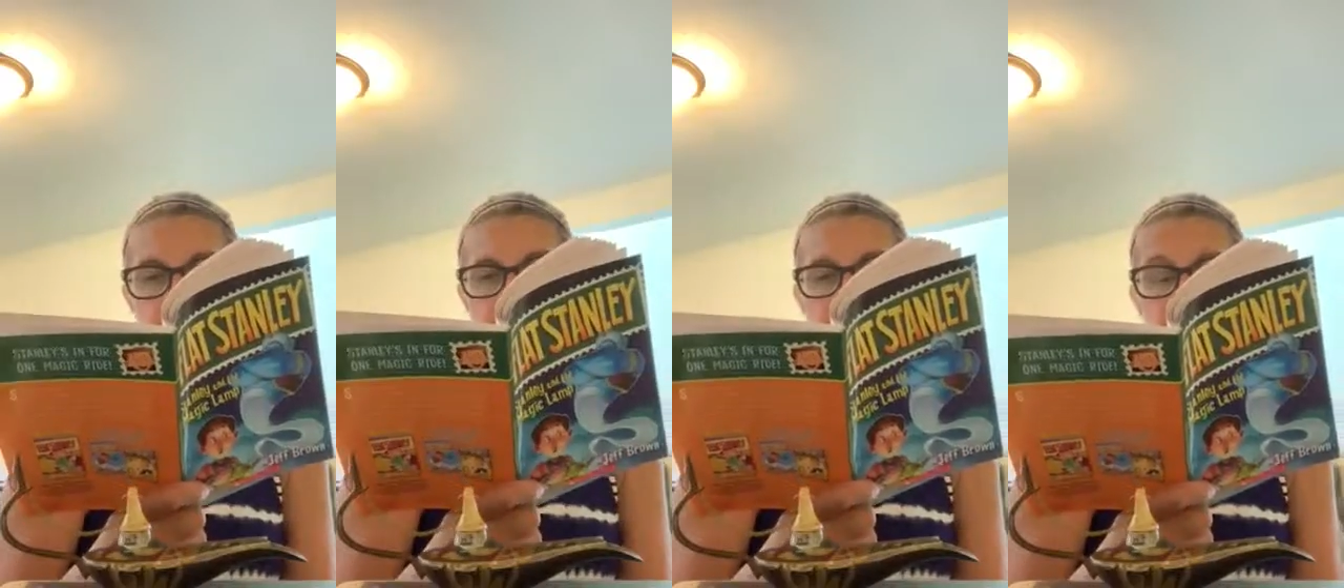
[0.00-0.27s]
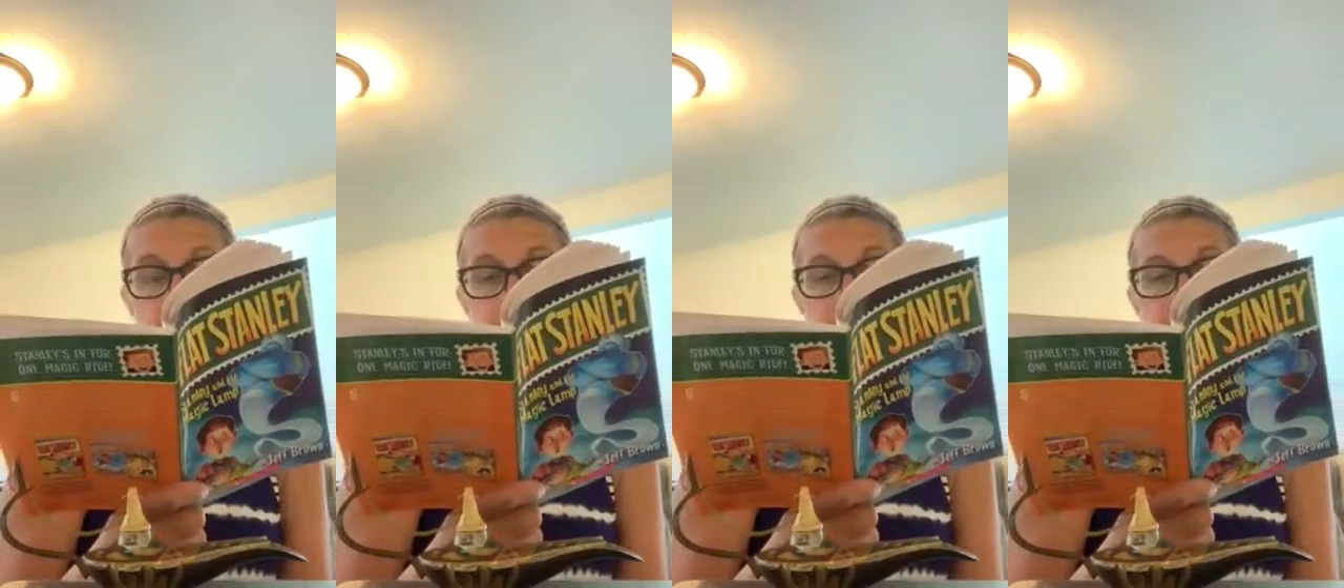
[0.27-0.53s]

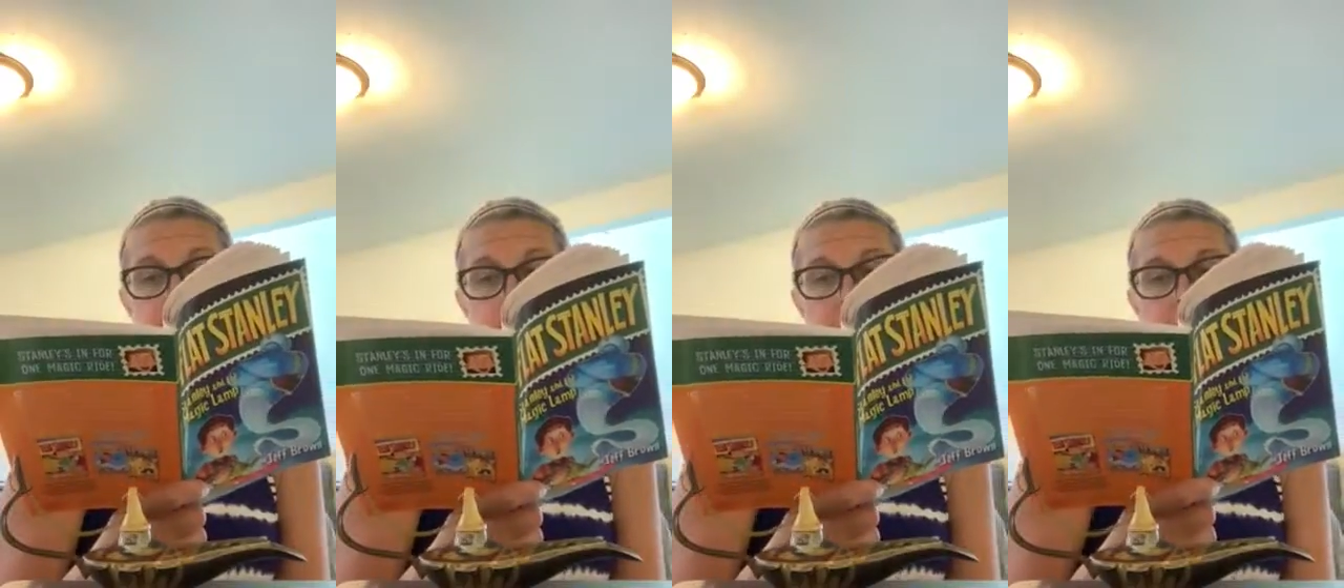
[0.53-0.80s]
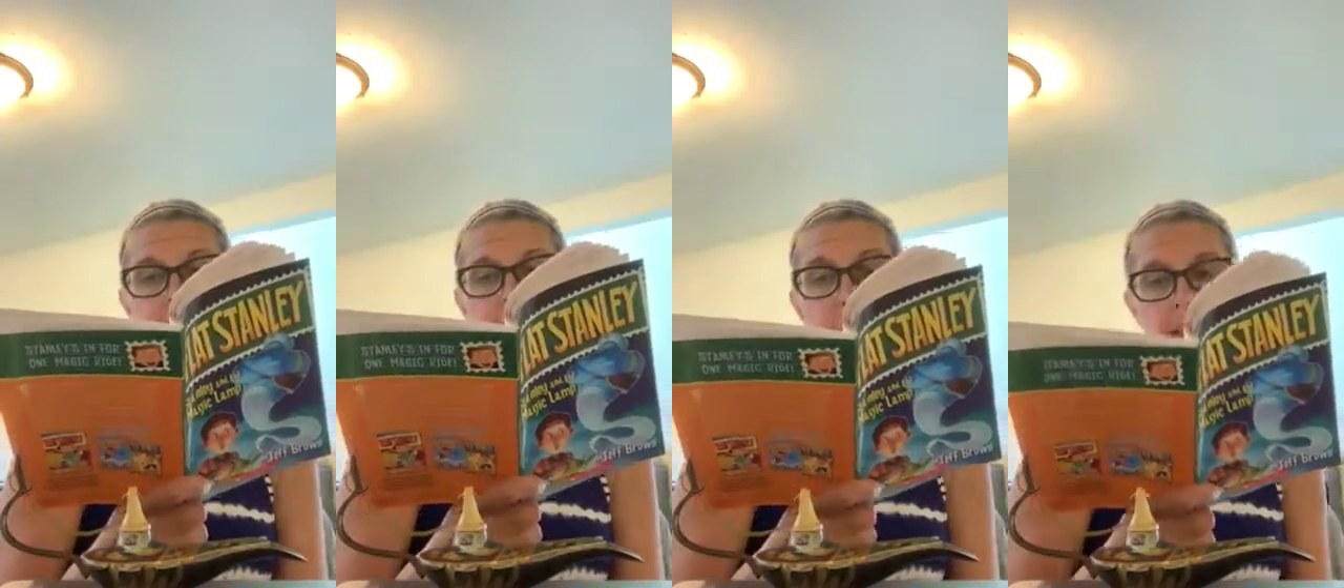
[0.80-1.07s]
It's
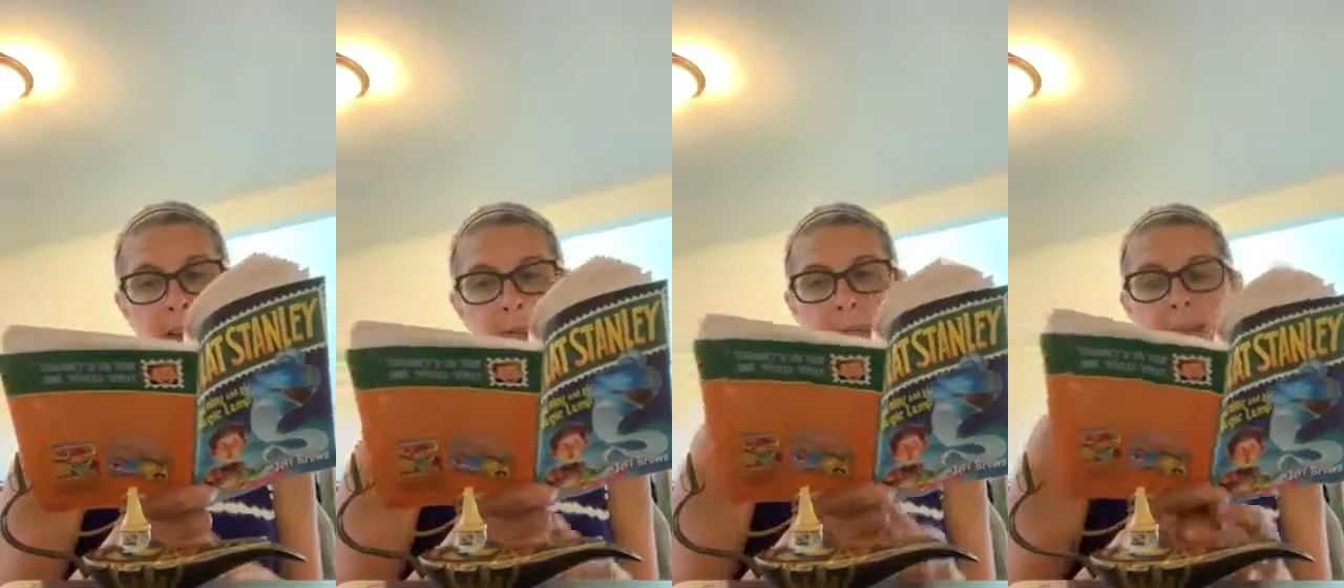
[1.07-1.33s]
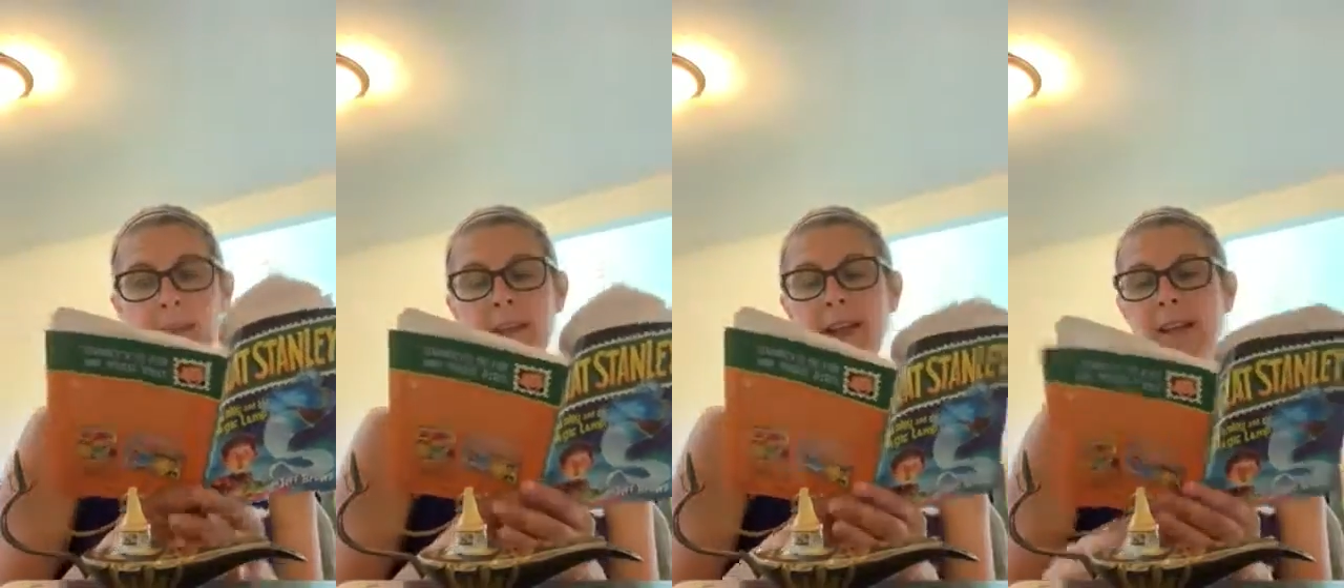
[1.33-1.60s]
his
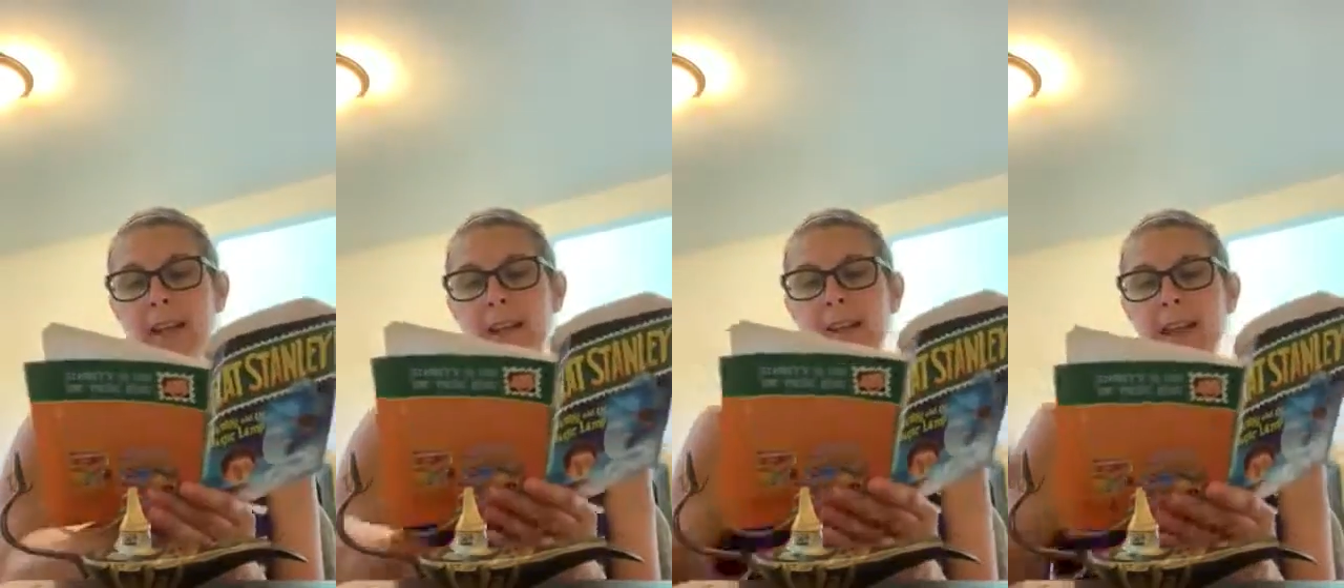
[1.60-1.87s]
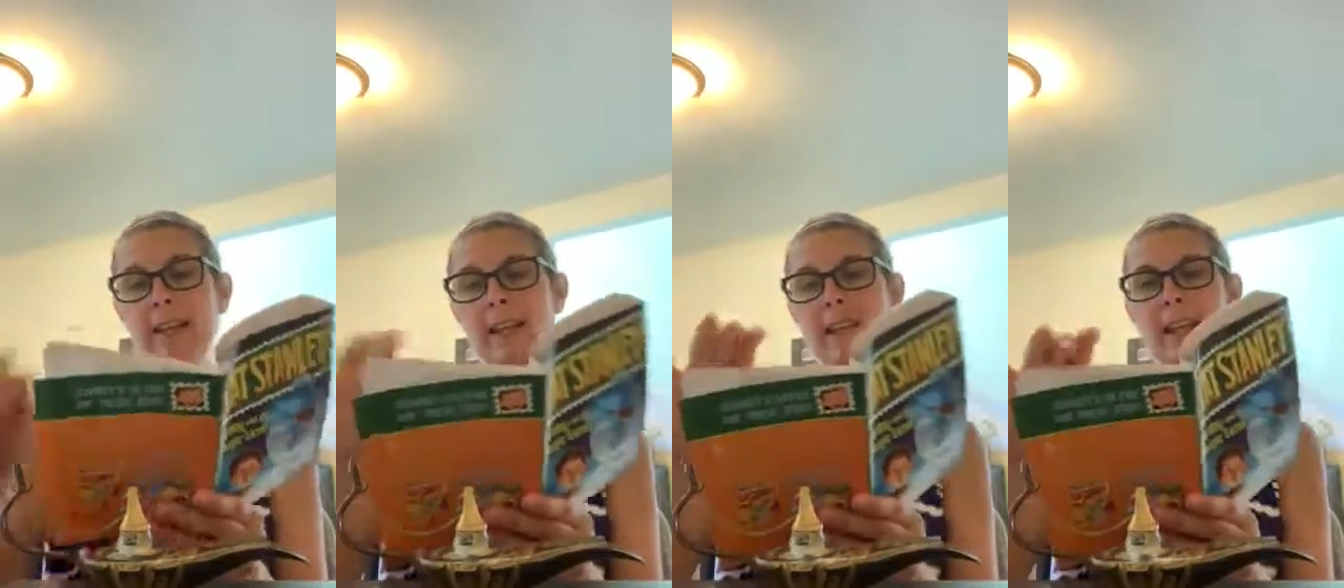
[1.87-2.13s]
lamp,
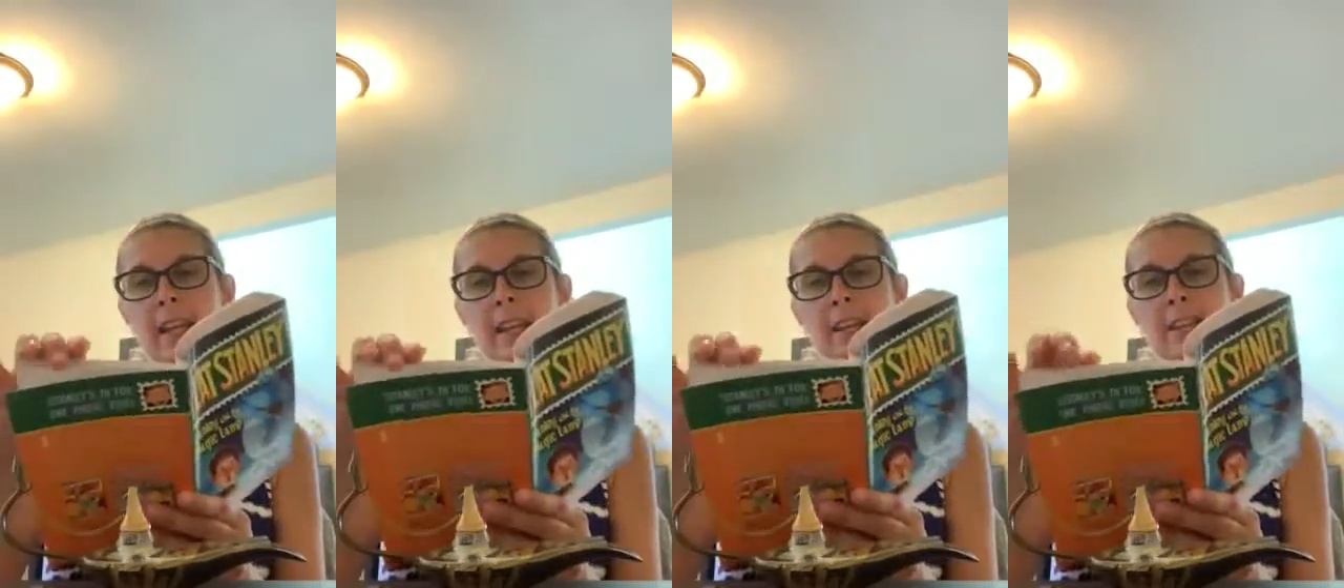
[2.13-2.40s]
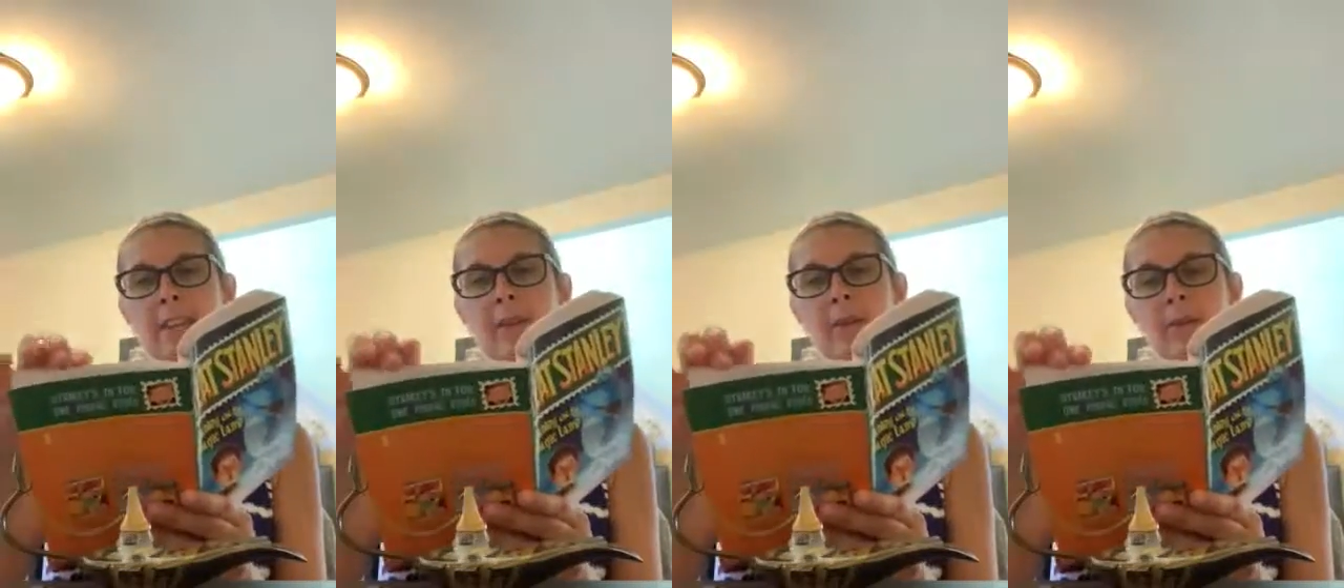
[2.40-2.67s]
and
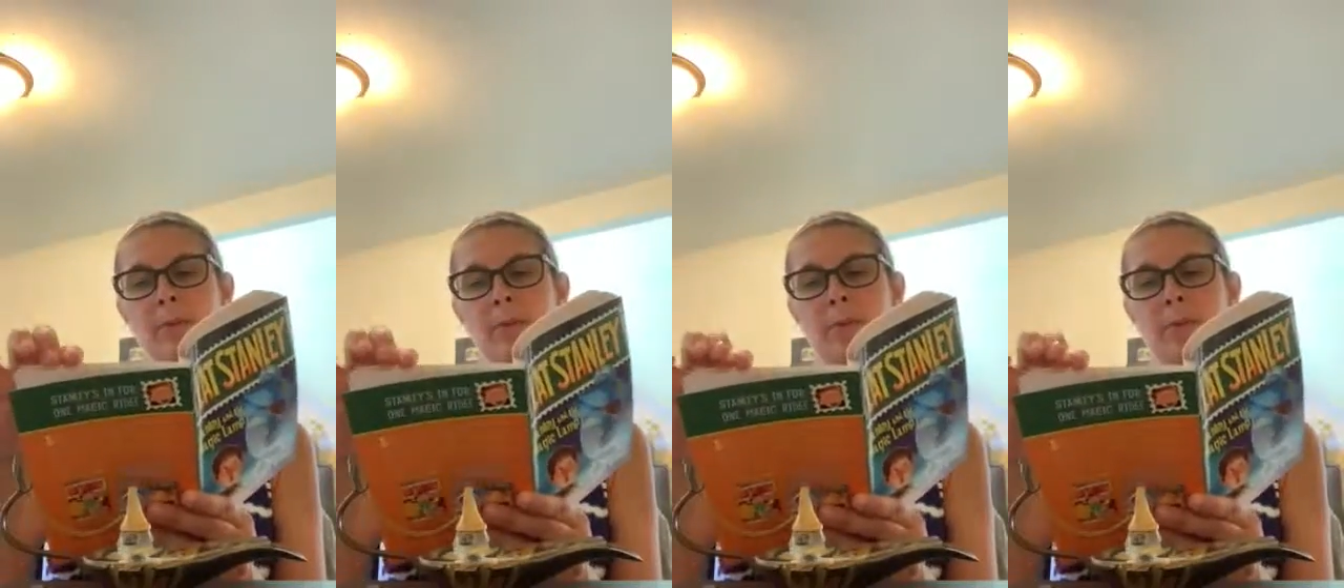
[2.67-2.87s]
he's the